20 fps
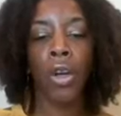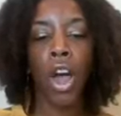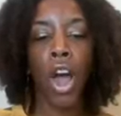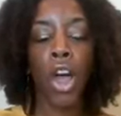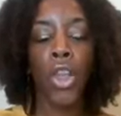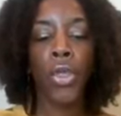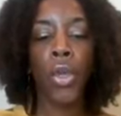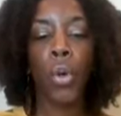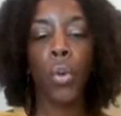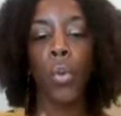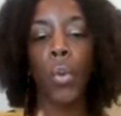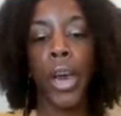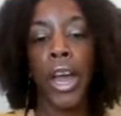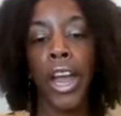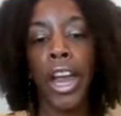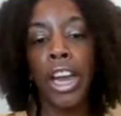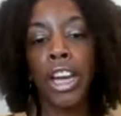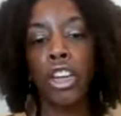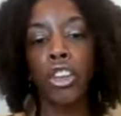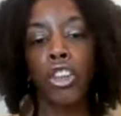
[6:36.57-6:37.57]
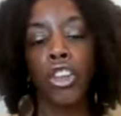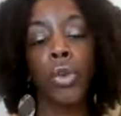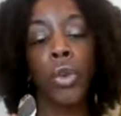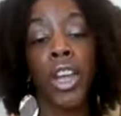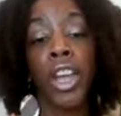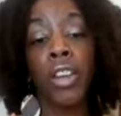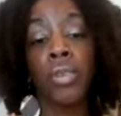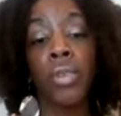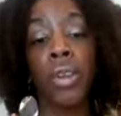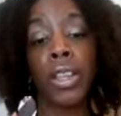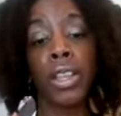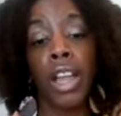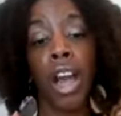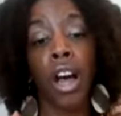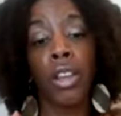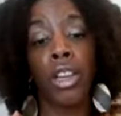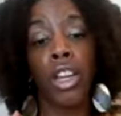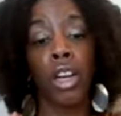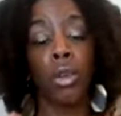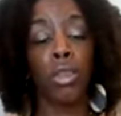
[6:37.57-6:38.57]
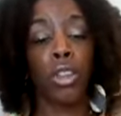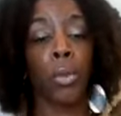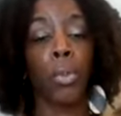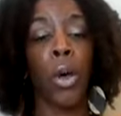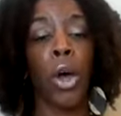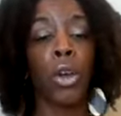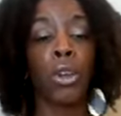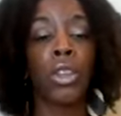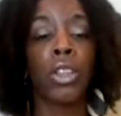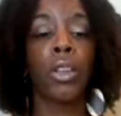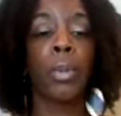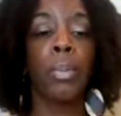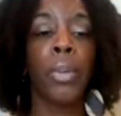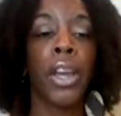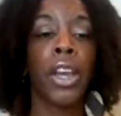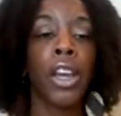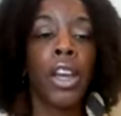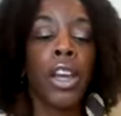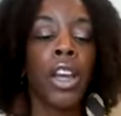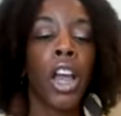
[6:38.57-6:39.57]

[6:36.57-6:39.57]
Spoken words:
the way that you even thought that it was supposed to be.